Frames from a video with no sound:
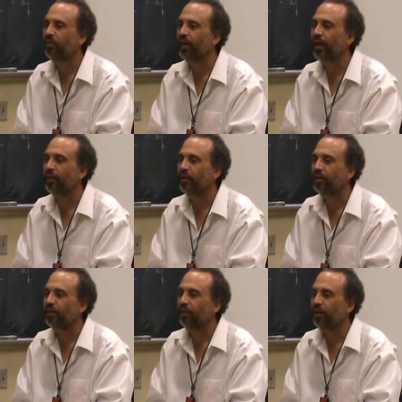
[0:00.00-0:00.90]
that,
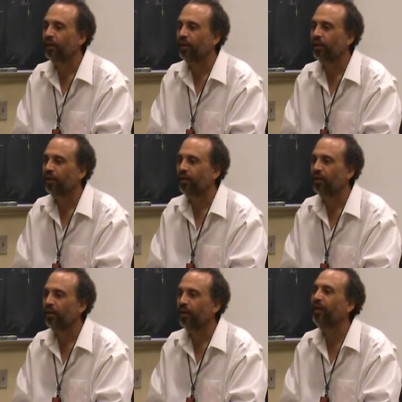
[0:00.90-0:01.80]
uh,
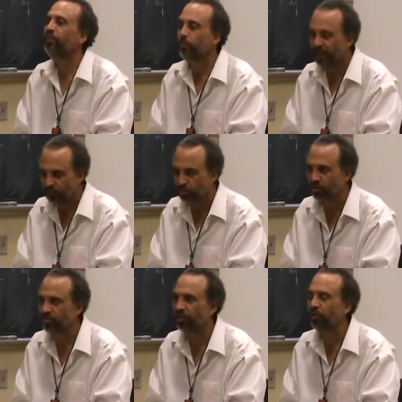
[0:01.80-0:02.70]
and the
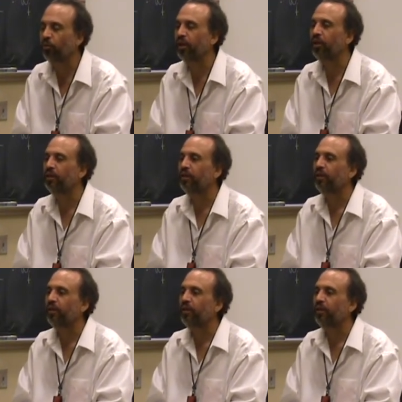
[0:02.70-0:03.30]
matrix that they're in